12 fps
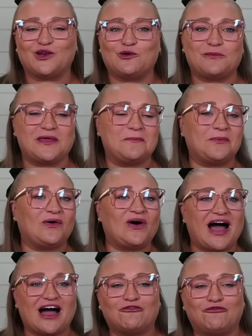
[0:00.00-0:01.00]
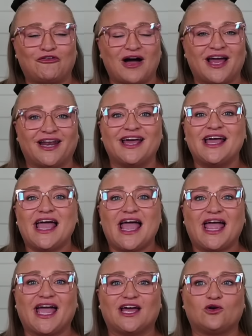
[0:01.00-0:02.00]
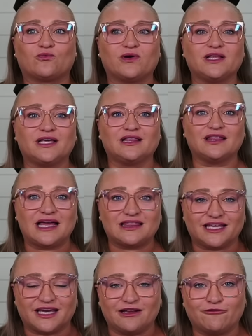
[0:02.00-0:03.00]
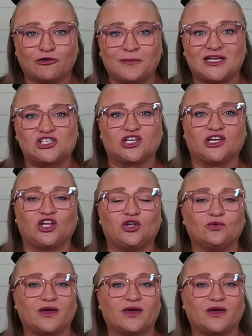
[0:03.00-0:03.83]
new people, have fun, and really let the information you